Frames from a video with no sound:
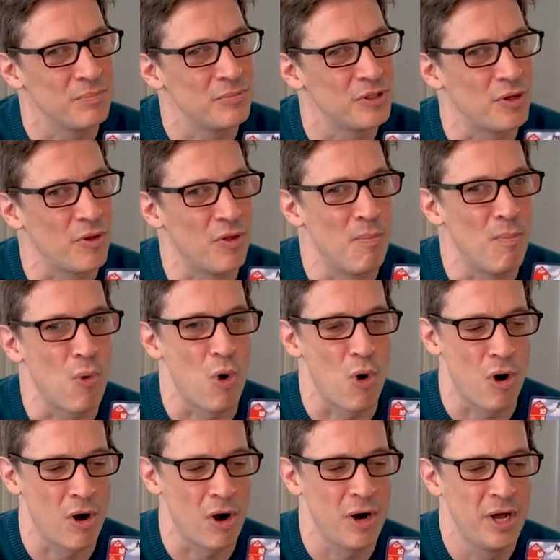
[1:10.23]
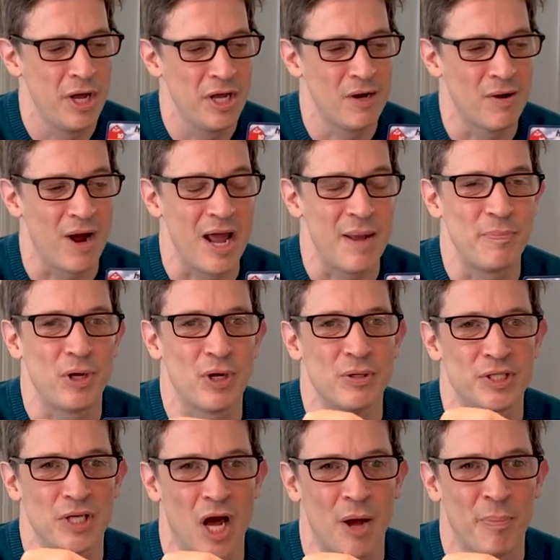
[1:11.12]
So the more your hype
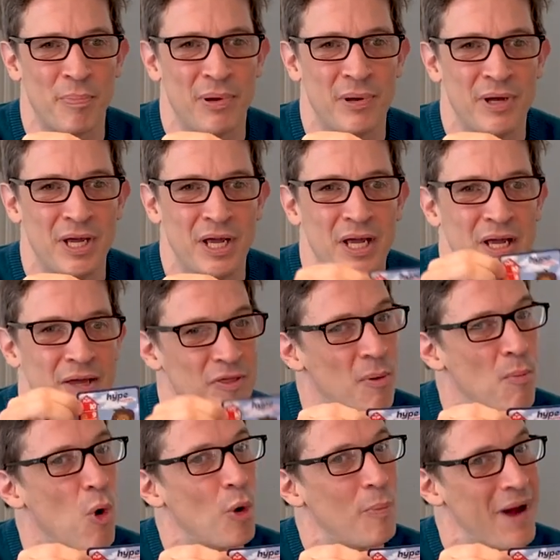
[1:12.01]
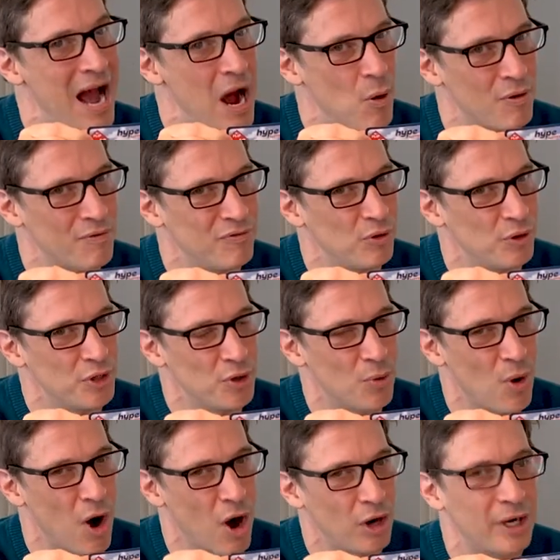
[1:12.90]
goes up, the more powerful you
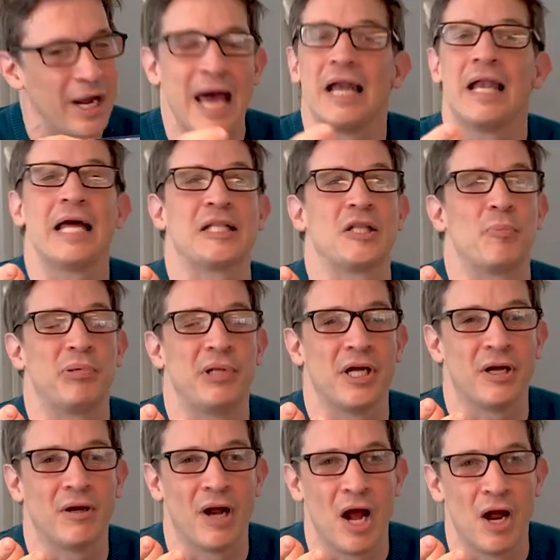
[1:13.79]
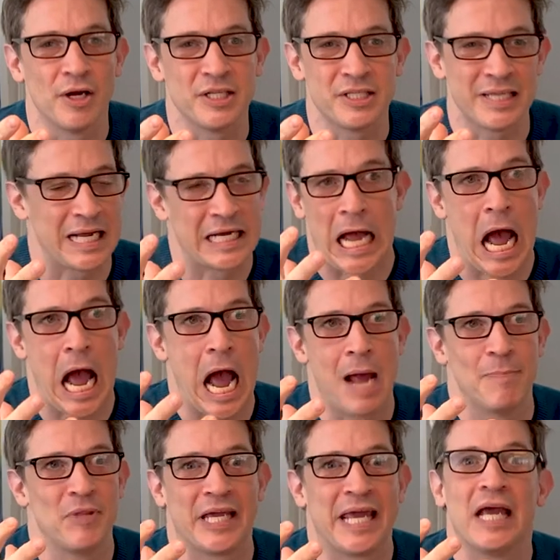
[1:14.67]
are. Kind of like the playground. It's like, ah,
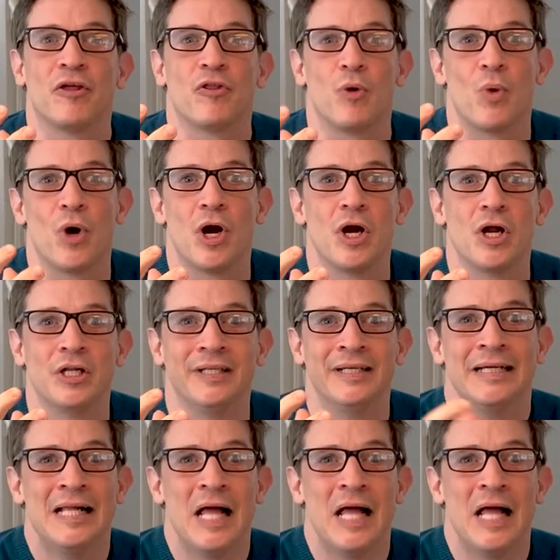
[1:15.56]
I'm the king of the world.